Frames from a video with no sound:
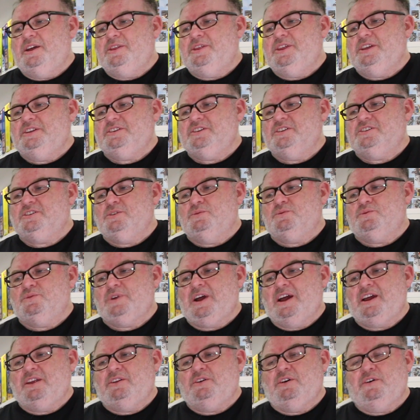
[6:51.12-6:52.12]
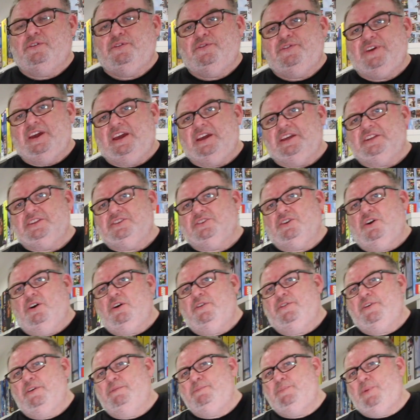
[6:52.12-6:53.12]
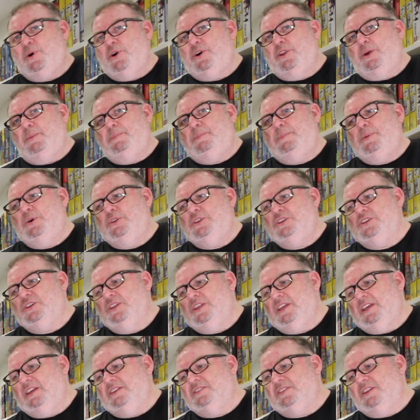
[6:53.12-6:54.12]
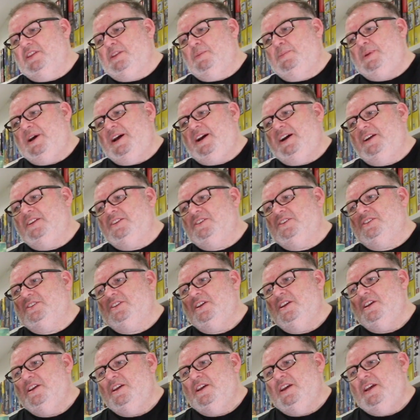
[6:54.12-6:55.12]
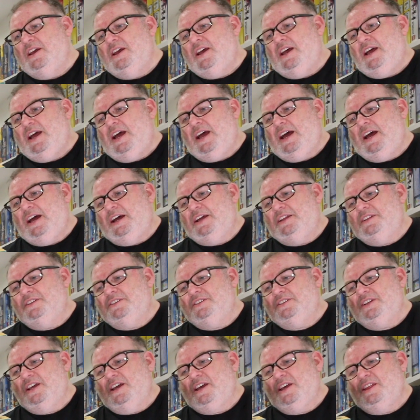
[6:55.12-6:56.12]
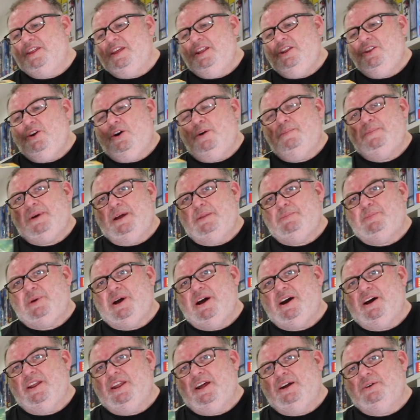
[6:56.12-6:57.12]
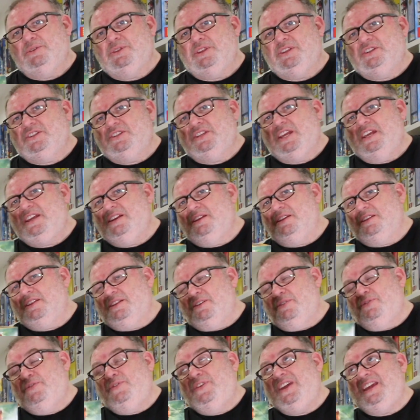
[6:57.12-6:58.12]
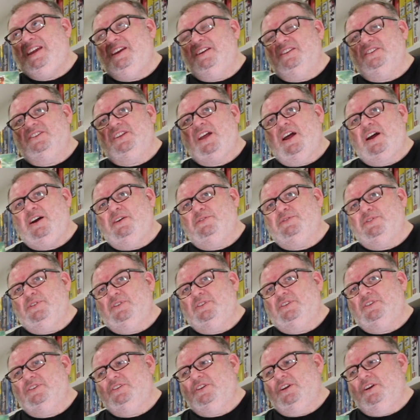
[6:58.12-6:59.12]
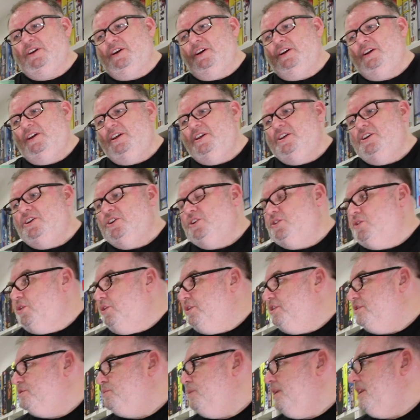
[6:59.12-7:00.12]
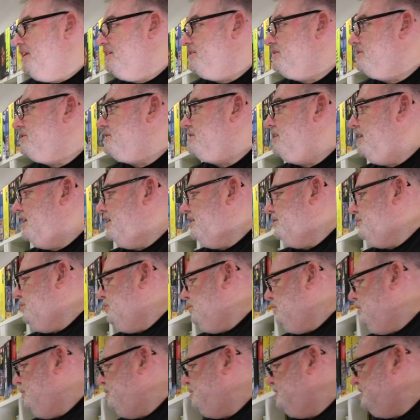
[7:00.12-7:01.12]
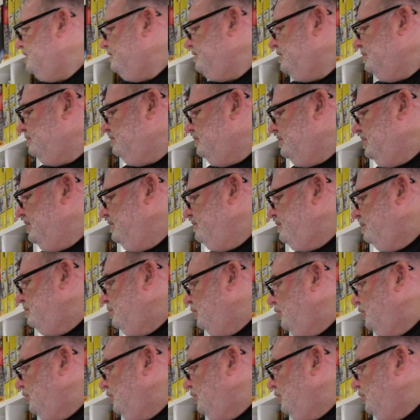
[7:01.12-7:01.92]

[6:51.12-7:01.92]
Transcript: this is the Rhino Face Off. I've bought a bunch of these in the past, and they're not a bad part out. The figures haven't gone as well as I'd hoped, if I'm